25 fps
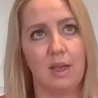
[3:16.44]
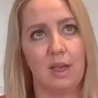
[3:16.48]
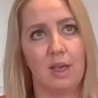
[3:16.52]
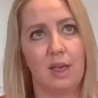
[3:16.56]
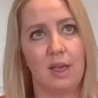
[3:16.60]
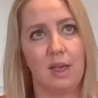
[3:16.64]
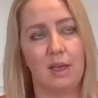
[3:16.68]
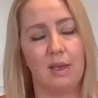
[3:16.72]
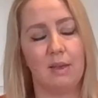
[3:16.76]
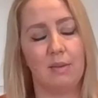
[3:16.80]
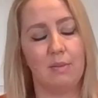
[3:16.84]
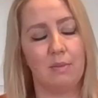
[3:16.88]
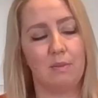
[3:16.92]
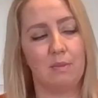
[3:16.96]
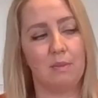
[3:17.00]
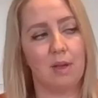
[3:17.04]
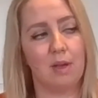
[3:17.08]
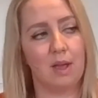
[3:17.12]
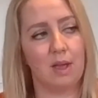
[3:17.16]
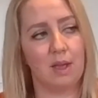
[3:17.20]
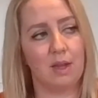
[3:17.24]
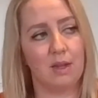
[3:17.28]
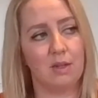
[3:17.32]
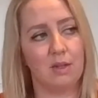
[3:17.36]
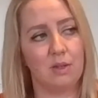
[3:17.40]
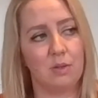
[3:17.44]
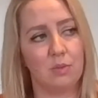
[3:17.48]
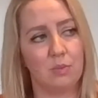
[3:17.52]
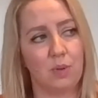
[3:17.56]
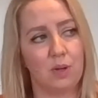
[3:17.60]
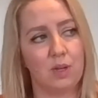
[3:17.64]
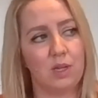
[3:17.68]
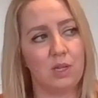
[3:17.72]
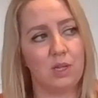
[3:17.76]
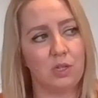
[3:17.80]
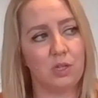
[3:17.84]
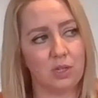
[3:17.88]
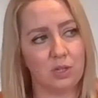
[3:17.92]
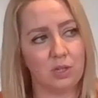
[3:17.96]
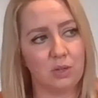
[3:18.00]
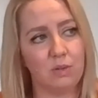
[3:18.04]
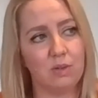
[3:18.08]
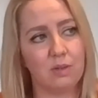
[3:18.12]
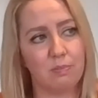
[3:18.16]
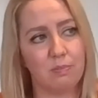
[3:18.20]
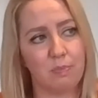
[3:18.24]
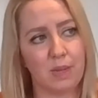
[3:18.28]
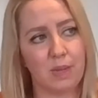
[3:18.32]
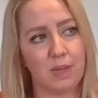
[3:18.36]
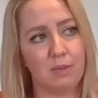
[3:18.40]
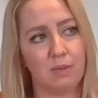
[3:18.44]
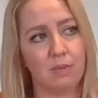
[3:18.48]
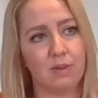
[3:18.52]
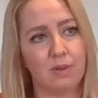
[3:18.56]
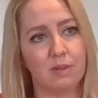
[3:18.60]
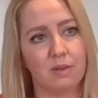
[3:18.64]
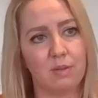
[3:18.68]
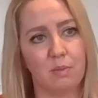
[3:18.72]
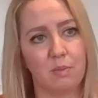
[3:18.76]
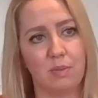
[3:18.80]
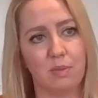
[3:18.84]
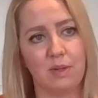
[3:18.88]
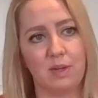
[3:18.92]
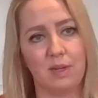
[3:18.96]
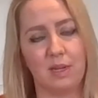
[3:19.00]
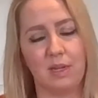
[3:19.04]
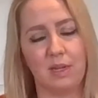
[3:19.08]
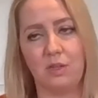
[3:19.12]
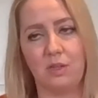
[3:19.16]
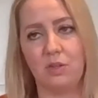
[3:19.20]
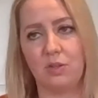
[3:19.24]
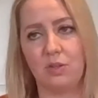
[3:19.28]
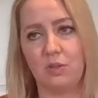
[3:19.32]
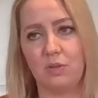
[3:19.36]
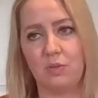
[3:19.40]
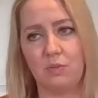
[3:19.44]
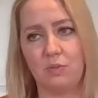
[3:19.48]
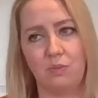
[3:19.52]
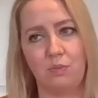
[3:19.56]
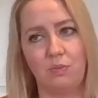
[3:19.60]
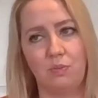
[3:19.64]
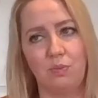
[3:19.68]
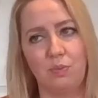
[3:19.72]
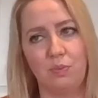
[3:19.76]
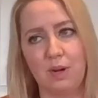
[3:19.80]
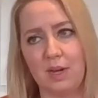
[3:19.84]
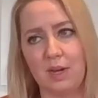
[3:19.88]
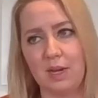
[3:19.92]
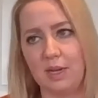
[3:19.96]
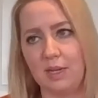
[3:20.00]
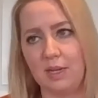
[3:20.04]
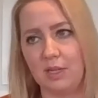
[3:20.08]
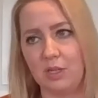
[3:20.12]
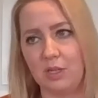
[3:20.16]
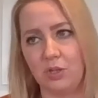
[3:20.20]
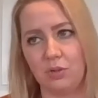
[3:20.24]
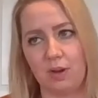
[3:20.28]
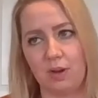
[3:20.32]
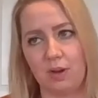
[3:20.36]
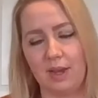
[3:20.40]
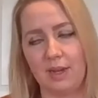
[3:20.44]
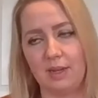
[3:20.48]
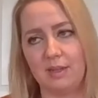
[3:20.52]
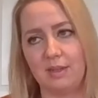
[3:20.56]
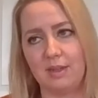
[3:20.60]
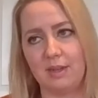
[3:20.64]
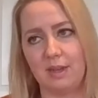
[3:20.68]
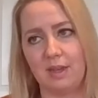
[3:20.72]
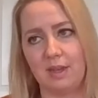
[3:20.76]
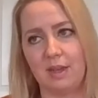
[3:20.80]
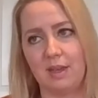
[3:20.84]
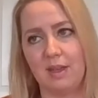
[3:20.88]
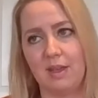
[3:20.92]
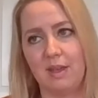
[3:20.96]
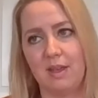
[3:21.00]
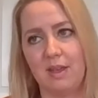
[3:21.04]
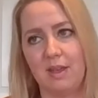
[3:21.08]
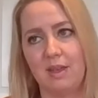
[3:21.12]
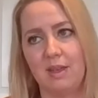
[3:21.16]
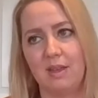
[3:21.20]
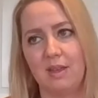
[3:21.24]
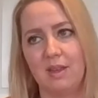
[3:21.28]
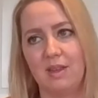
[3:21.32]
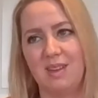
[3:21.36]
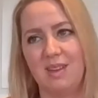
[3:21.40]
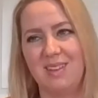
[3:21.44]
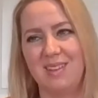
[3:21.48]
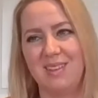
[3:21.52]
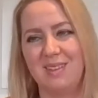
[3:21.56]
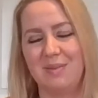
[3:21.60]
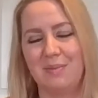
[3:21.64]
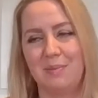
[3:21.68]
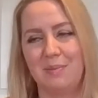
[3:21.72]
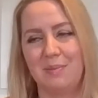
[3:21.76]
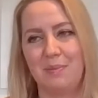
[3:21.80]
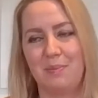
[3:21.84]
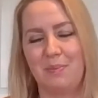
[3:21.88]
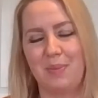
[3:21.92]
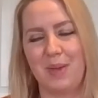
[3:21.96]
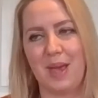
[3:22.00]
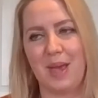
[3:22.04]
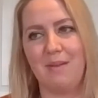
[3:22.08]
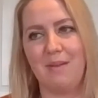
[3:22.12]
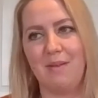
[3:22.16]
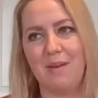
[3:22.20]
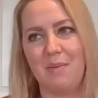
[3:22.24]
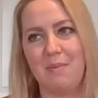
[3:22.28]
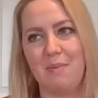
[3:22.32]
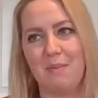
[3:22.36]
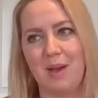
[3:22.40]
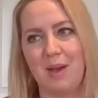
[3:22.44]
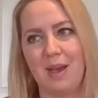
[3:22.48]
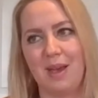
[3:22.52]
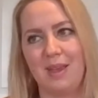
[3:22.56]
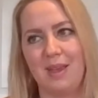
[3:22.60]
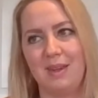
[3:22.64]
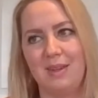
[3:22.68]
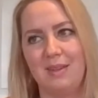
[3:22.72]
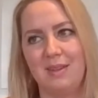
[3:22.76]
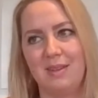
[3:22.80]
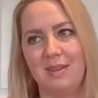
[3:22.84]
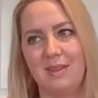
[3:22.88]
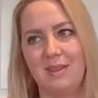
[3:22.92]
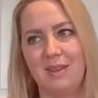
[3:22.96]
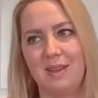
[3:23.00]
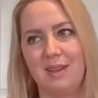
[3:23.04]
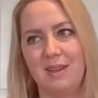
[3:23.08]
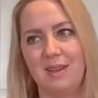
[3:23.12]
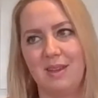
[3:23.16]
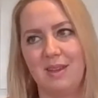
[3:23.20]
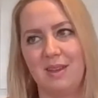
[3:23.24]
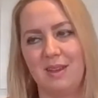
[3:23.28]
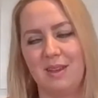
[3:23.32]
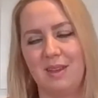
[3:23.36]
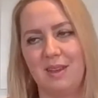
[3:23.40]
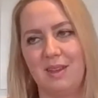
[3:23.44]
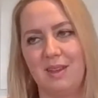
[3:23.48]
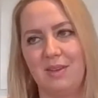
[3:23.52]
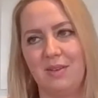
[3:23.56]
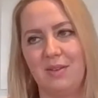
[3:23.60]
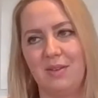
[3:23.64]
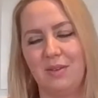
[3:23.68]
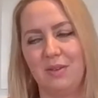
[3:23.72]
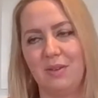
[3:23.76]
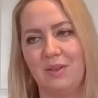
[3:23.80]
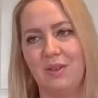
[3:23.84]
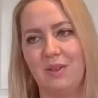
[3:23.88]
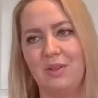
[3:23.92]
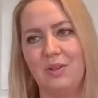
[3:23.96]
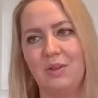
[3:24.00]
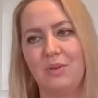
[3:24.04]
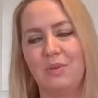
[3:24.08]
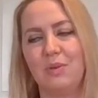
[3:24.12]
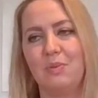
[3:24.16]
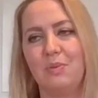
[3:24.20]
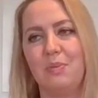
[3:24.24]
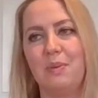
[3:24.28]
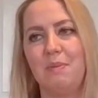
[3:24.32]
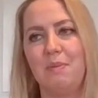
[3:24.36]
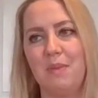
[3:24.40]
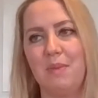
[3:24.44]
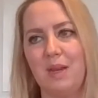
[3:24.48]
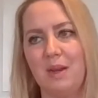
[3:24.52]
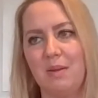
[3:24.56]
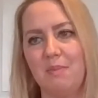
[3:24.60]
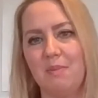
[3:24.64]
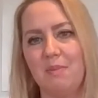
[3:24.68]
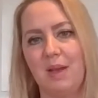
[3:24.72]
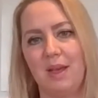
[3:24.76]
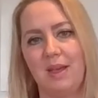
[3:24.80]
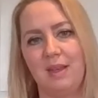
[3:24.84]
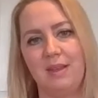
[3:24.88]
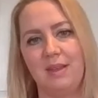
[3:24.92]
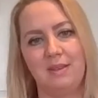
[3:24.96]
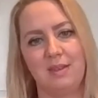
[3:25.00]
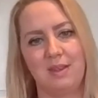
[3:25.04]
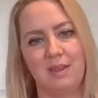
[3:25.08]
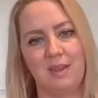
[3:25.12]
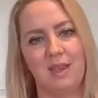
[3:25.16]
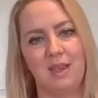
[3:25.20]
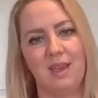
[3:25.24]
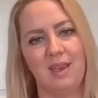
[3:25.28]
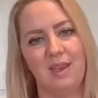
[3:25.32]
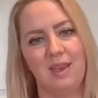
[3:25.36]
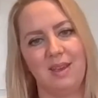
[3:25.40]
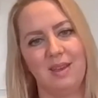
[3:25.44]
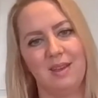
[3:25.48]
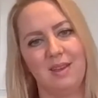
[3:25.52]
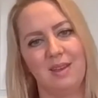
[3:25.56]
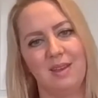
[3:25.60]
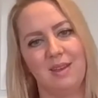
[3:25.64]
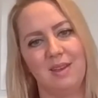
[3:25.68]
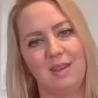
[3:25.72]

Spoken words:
And when you do speak with somebody, just really try to bear in mind that, you don't want to be minimizing it,